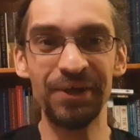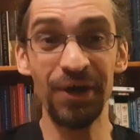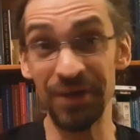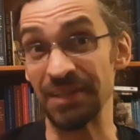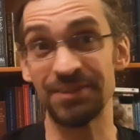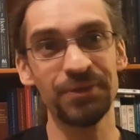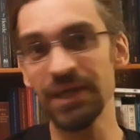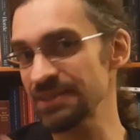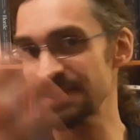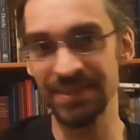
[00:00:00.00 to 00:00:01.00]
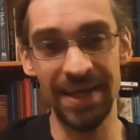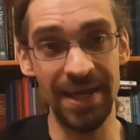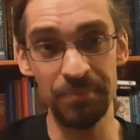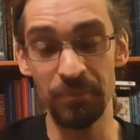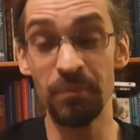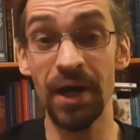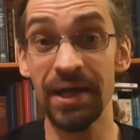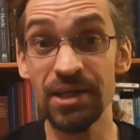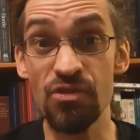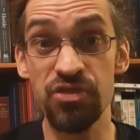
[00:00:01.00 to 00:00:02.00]
All right, so that's
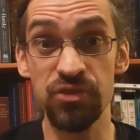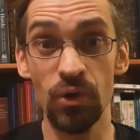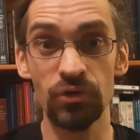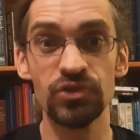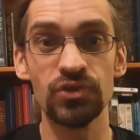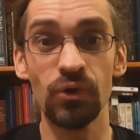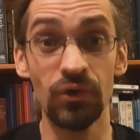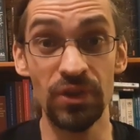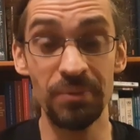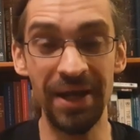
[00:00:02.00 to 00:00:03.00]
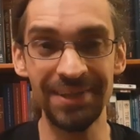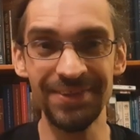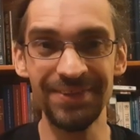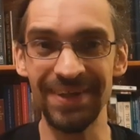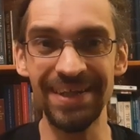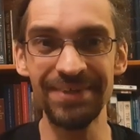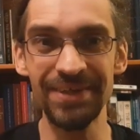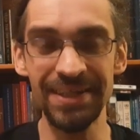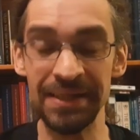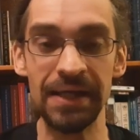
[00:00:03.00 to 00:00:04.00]
my thoughts on the matter
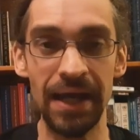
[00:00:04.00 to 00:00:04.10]
anyway.